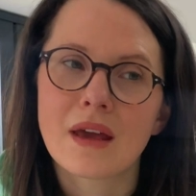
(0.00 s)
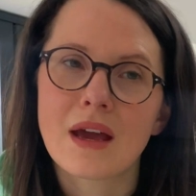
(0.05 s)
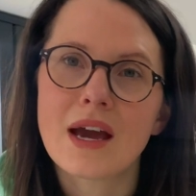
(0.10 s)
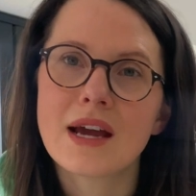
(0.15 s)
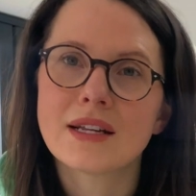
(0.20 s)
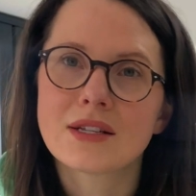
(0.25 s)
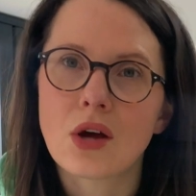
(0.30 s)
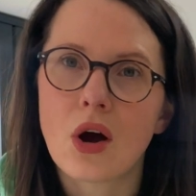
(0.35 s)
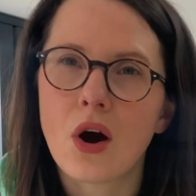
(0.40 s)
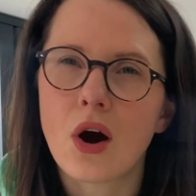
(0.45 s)

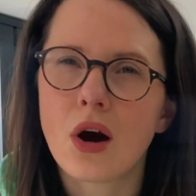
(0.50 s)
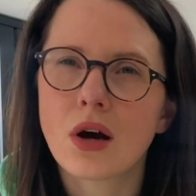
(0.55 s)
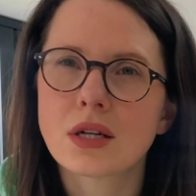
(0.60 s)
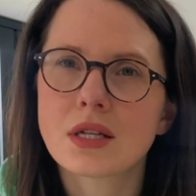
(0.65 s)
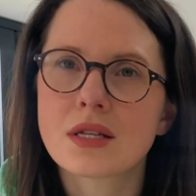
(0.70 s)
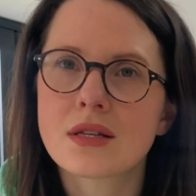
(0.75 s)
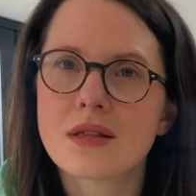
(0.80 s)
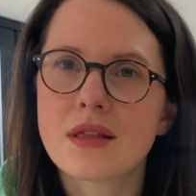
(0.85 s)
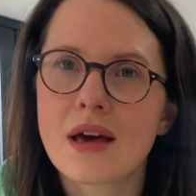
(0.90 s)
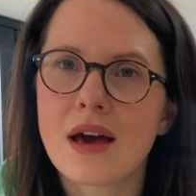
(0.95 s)
it's hard
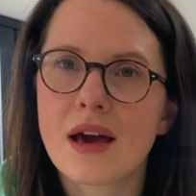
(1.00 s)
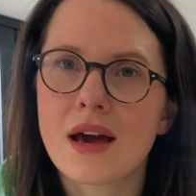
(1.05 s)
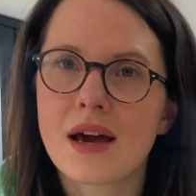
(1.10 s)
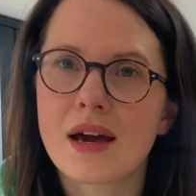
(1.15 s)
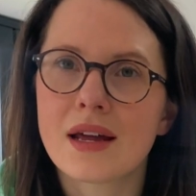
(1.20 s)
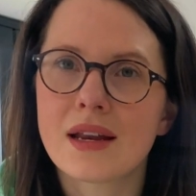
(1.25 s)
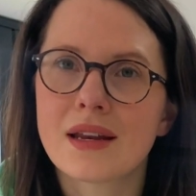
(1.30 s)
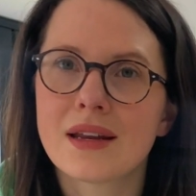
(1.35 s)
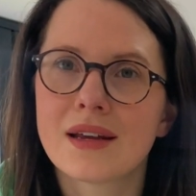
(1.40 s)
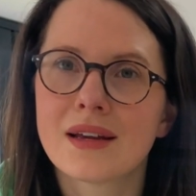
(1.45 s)
to
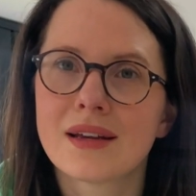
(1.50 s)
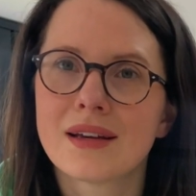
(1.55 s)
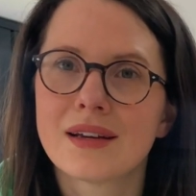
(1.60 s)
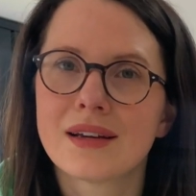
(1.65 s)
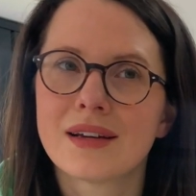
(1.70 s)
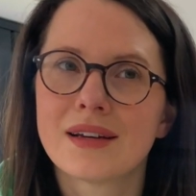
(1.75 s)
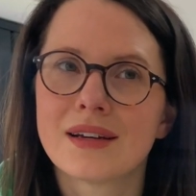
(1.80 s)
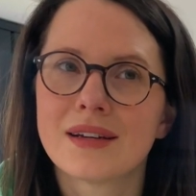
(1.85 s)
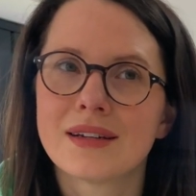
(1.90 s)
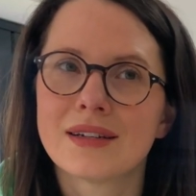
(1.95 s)

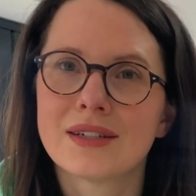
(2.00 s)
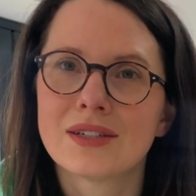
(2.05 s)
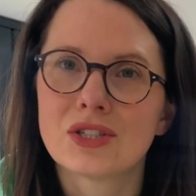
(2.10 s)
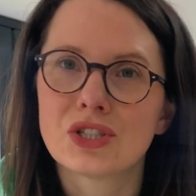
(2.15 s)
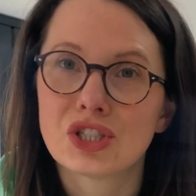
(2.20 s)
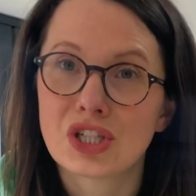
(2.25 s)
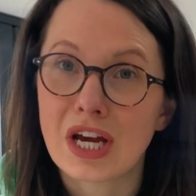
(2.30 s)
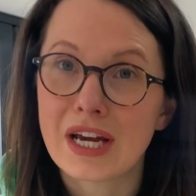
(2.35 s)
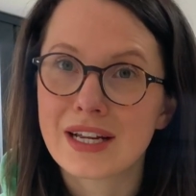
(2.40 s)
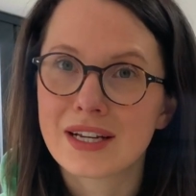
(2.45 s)
then
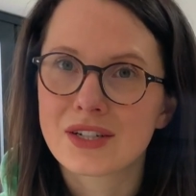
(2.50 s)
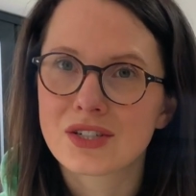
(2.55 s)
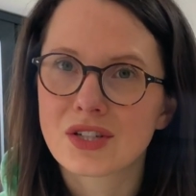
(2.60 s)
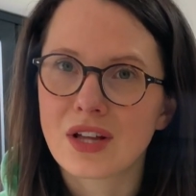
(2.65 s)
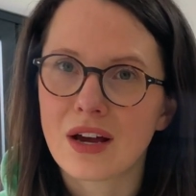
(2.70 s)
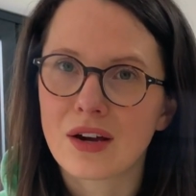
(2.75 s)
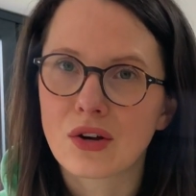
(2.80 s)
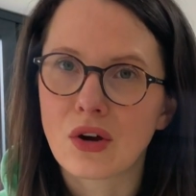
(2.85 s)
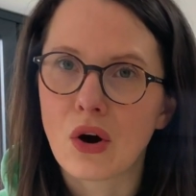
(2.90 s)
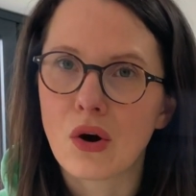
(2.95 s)
change
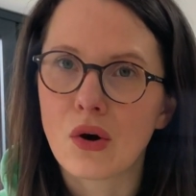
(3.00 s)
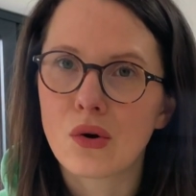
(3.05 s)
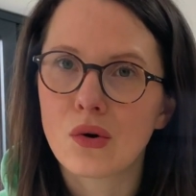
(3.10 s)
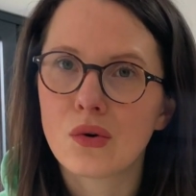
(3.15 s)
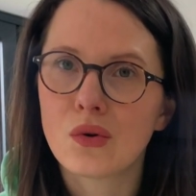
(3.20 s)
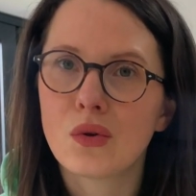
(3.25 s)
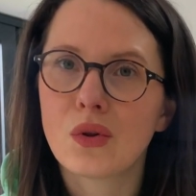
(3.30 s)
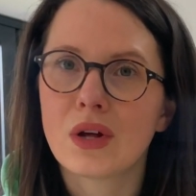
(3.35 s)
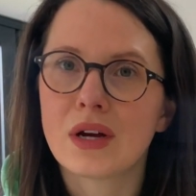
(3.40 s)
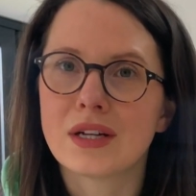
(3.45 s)
that
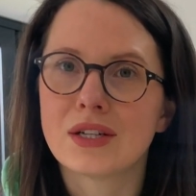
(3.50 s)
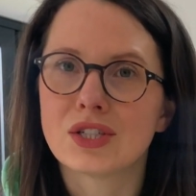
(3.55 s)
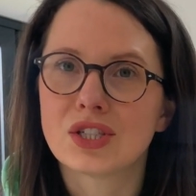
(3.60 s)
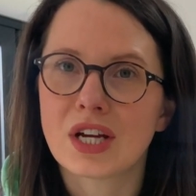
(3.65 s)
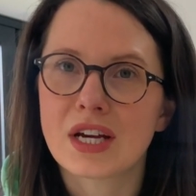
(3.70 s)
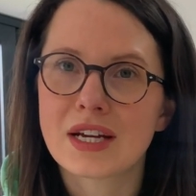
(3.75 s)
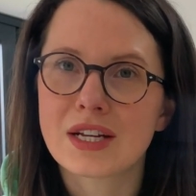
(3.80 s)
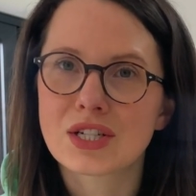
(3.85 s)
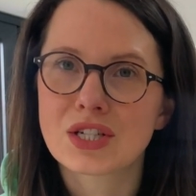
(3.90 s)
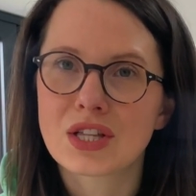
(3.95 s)
goal and
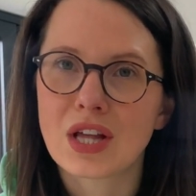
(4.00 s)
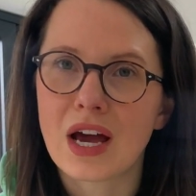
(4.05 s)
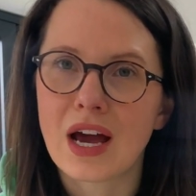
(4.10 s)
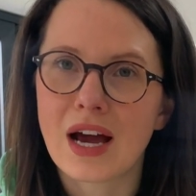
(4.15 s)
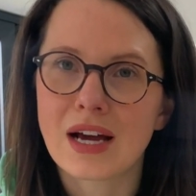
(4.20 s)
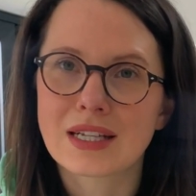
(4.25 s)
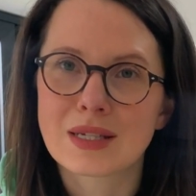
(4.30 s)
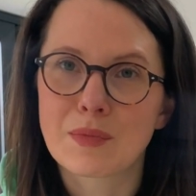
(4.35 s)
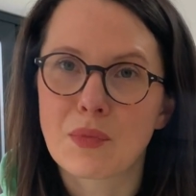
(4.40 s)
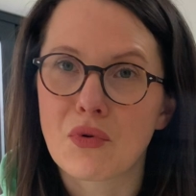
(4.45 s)
change that
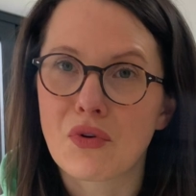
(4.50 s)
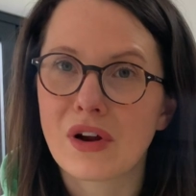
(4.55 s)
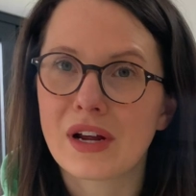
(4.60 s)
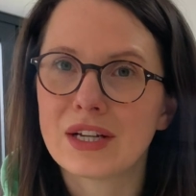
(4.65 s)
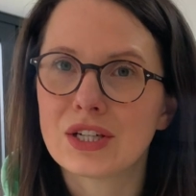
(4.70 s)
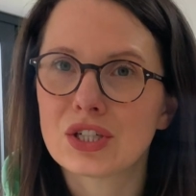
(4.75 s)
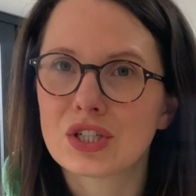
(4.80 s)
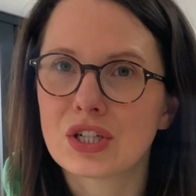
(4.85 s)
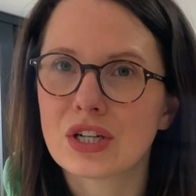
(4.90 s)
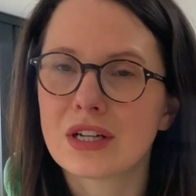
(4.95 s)

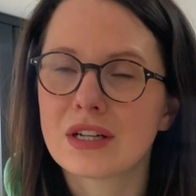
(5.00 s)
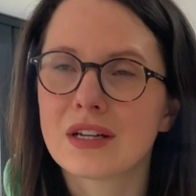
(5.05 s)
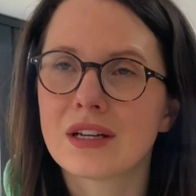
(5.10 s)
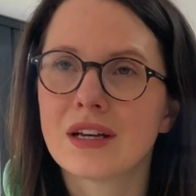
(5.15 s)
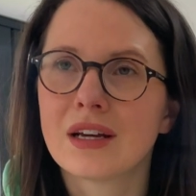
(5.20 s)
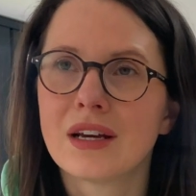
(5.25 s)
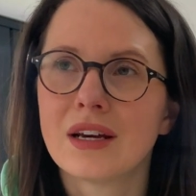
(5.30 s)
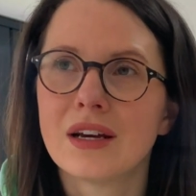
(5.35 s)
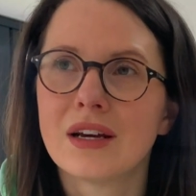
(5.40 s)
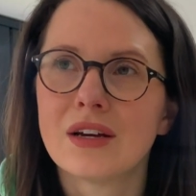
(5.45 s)

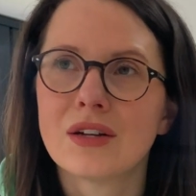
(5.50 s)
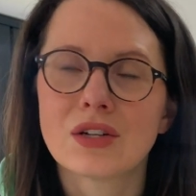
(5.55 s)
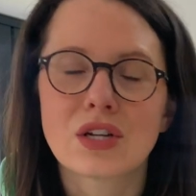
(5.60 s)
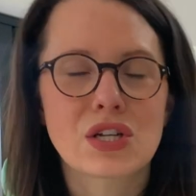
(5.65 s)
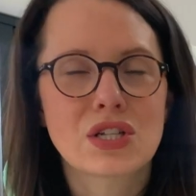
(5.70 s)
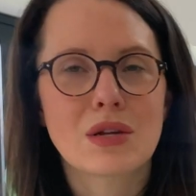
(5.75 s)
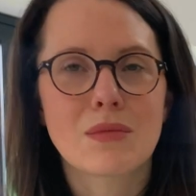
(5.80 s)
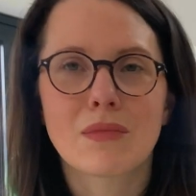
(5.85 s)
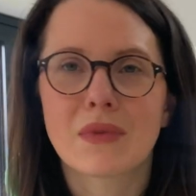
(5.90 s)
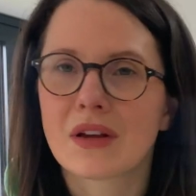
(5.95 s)
aspiration to
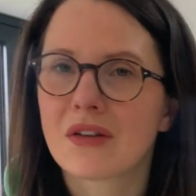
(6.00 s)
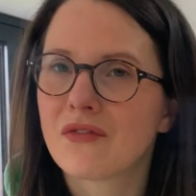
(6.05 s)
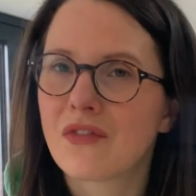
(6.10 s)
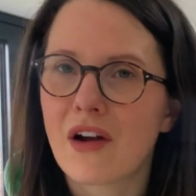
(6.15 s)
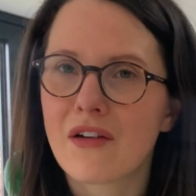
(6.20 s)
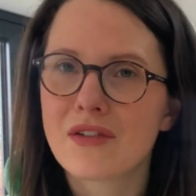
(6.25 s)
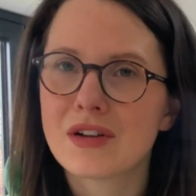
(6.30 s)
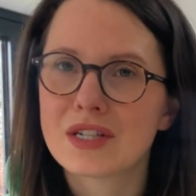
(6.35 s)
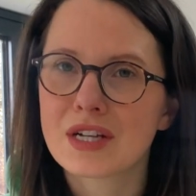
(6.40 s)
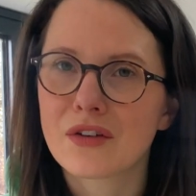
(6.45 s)
something
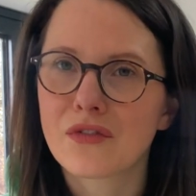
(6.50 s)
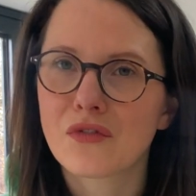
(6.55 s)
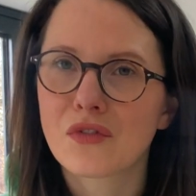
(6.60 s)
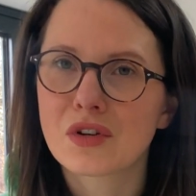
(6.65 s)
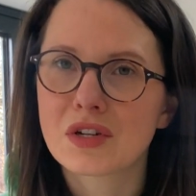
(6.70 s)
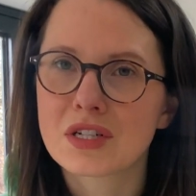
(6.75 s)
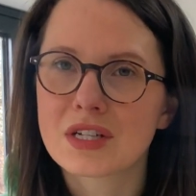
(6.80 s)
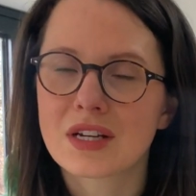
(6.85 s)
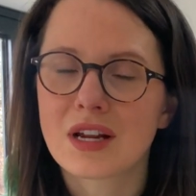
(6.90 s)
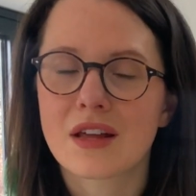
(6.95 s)
very
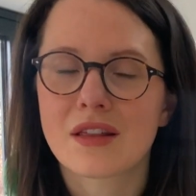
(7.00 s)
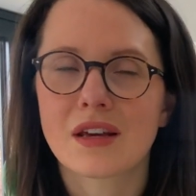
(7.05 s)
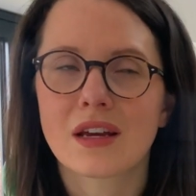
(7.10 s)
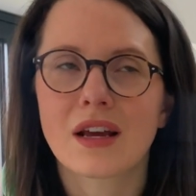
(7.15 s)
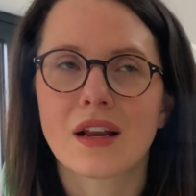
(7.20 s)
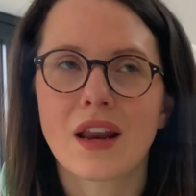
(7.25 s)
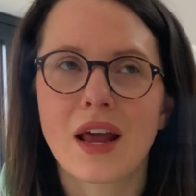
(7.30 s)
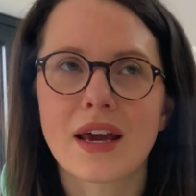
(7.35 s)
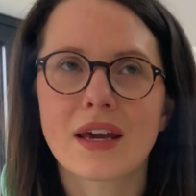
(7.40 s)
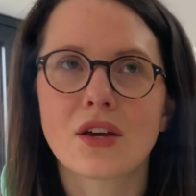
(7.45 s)
different. And I
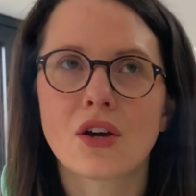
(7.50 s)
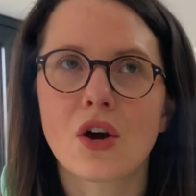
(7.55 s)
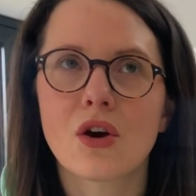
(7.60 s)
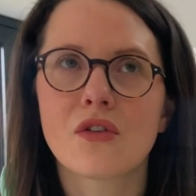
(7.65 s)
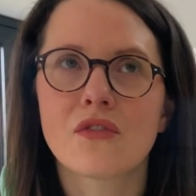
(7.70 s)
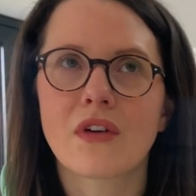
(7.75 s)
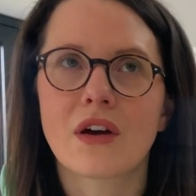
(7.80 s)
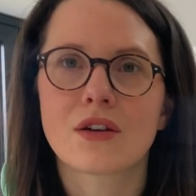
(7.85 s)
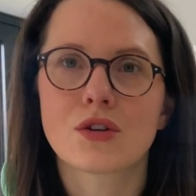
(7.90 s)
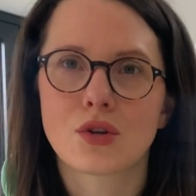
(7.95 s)
think letting go
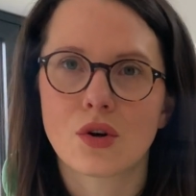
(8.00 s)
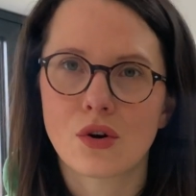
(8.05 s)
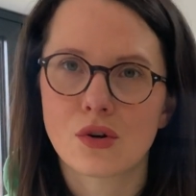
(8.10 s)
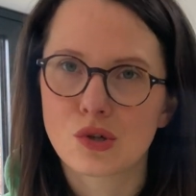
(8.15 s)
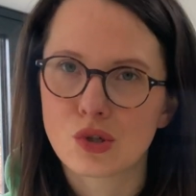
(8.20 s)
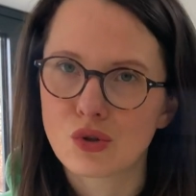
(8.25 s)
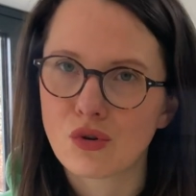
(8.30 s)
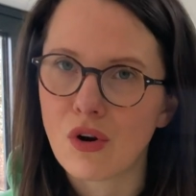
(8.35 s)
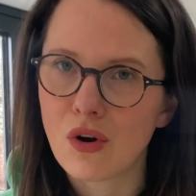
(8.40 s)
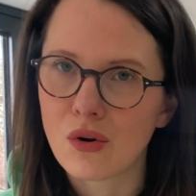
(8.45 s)
of that
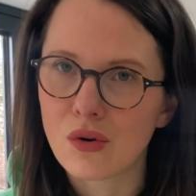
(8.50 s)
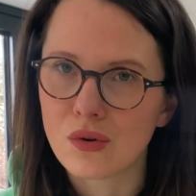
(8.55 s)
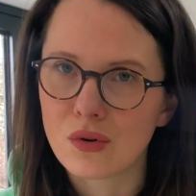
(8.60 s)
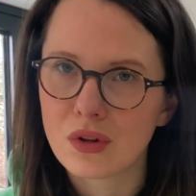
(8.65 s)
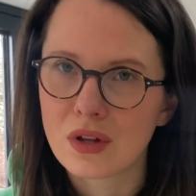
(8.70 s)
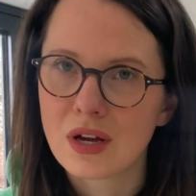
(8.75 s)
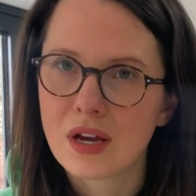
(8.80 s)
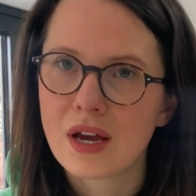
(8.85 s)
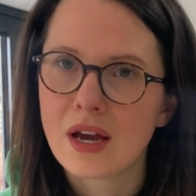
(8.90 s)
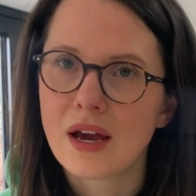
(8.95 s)

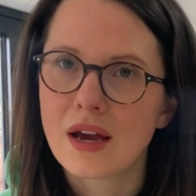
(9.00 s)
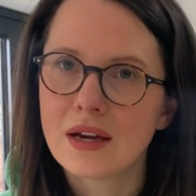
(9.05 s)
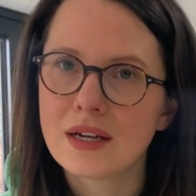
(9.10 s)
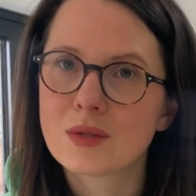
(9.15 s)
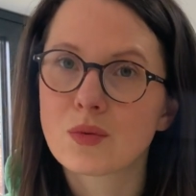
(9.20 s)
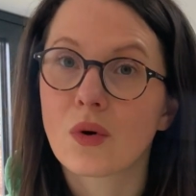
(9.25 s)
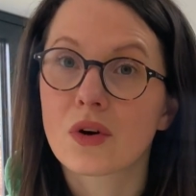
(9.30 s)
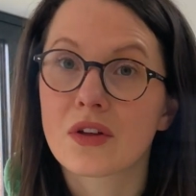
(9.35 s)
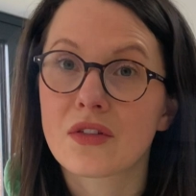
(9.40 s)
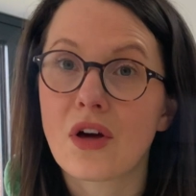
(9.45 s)
control is
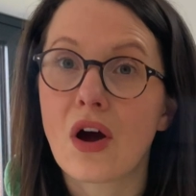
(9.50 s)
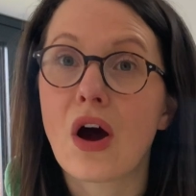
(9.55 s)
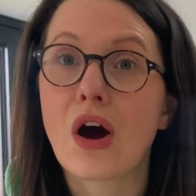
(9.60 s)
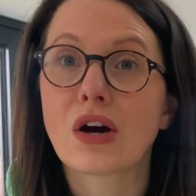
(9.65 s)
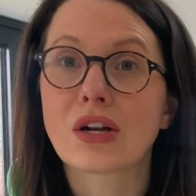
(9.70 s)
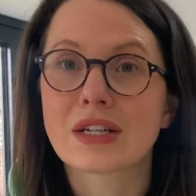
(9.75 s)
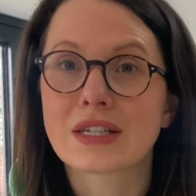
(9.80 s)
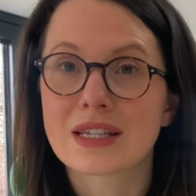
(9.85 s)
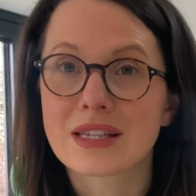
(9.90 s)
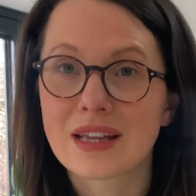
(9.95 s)
one of the
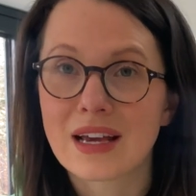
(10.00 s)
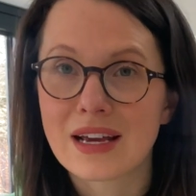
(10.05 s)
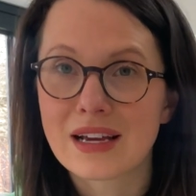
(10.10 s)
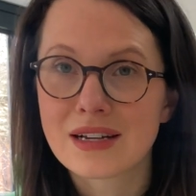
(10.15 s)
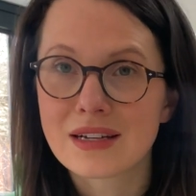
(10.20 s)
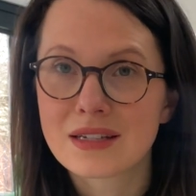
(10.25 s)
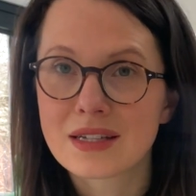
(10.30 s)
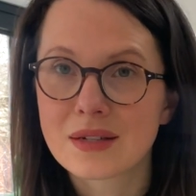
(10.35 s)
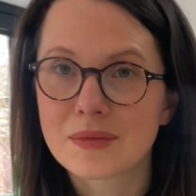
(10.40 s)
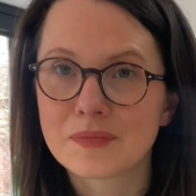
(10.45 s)
hardest
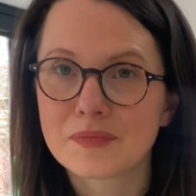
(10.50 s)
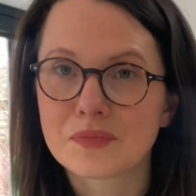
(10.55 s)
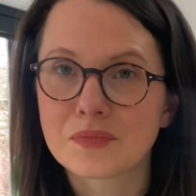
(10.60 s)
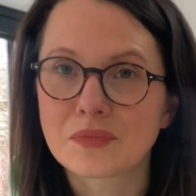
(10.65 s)
things.